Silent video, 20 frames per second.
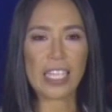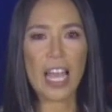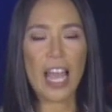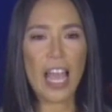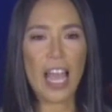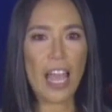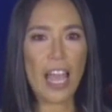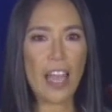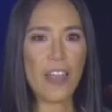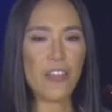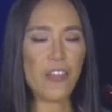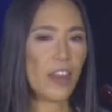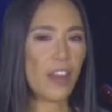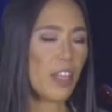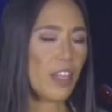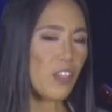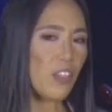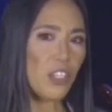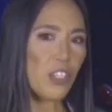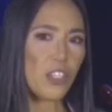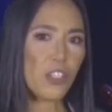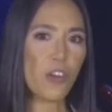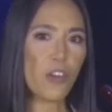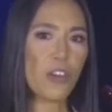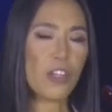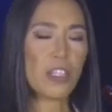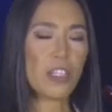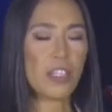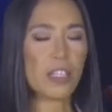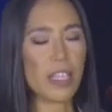and then I just
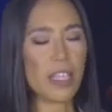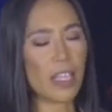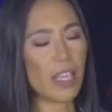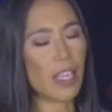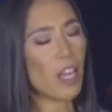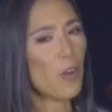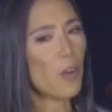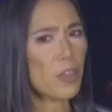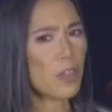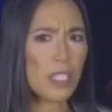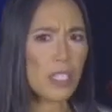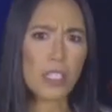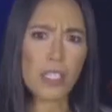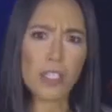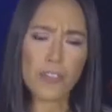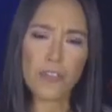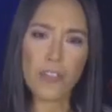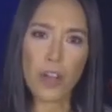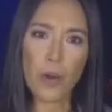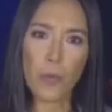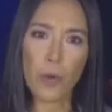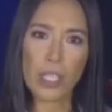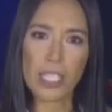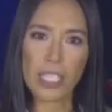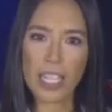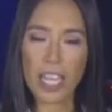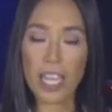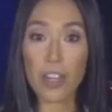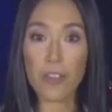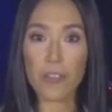started thinking, oh, this is a fun way to
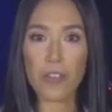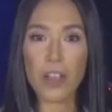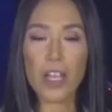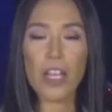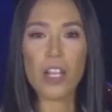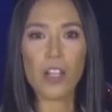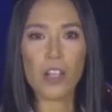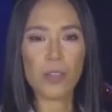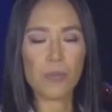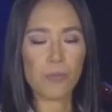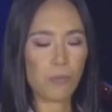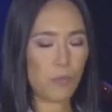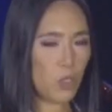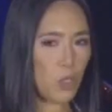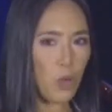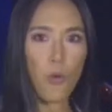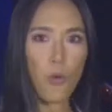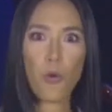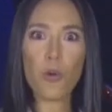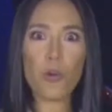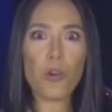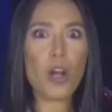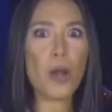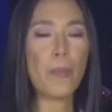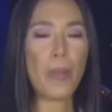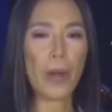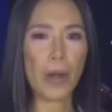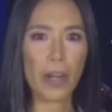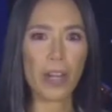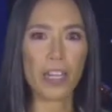kind of tour
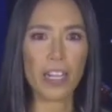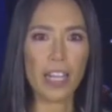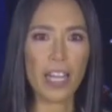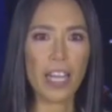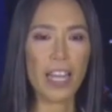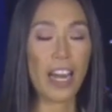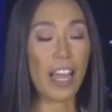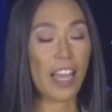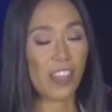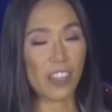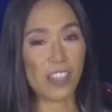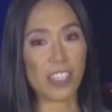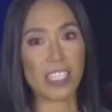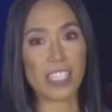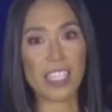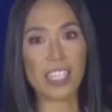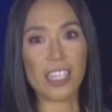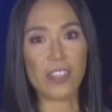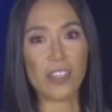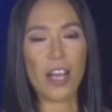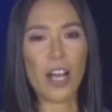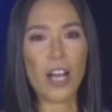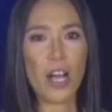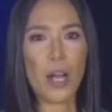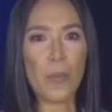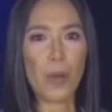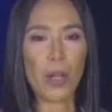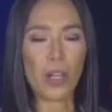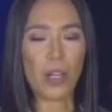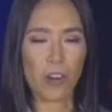America. And I actually did a
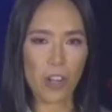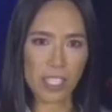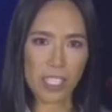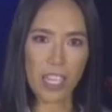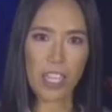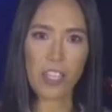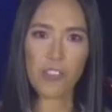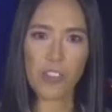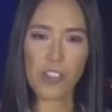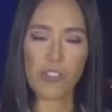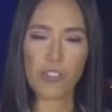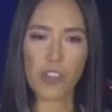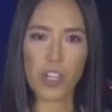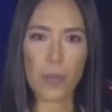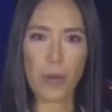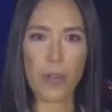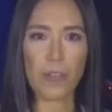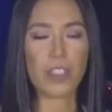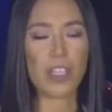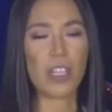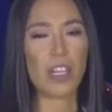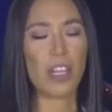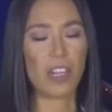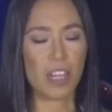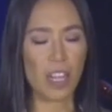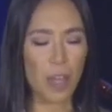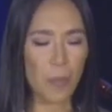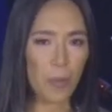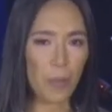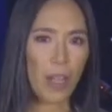cross-country trip. I've done a
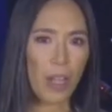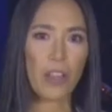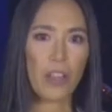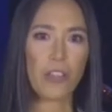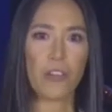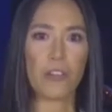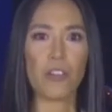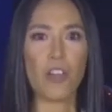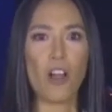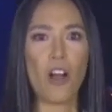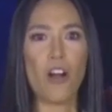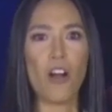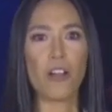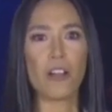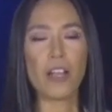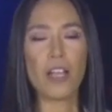couple other long,